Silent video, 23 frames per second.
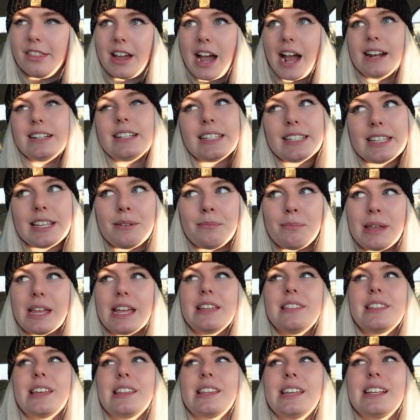That doesn't
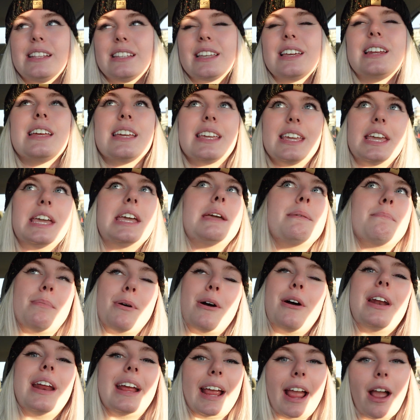mean that it's gonna keep
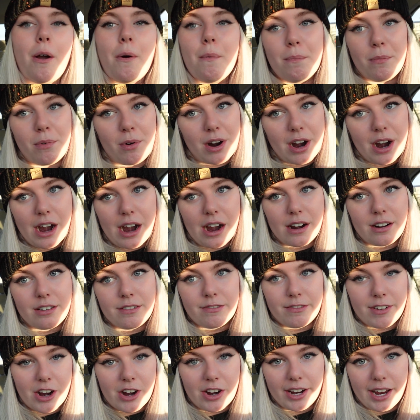putting out more
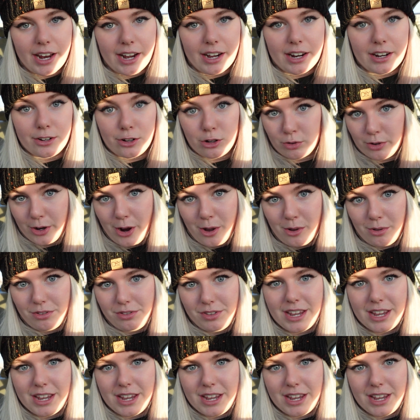variegated growth.